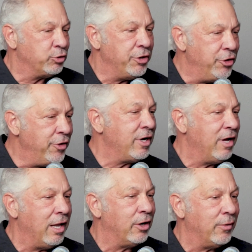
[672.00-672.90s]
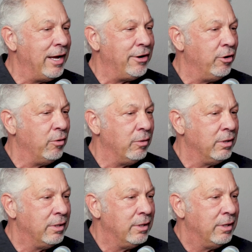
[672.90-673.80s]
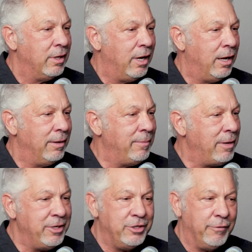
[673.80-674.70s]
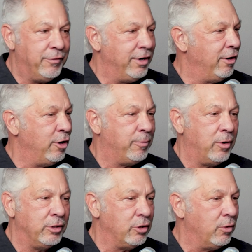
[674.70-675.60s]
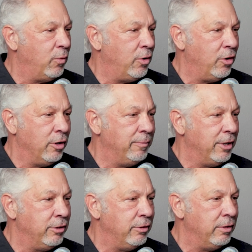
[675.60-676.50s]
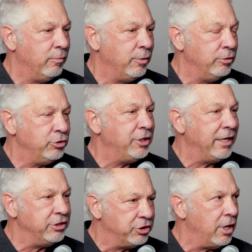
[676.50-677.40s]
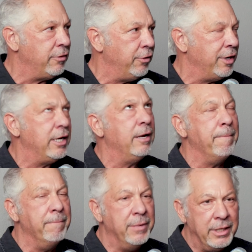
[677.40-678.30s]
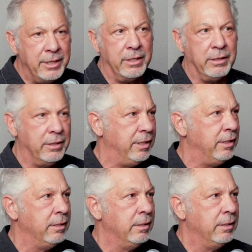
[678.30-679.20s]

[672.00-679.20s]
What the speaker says: when you're in Colorado, it may be different in other parts of the world, but when you say Southern, it immediately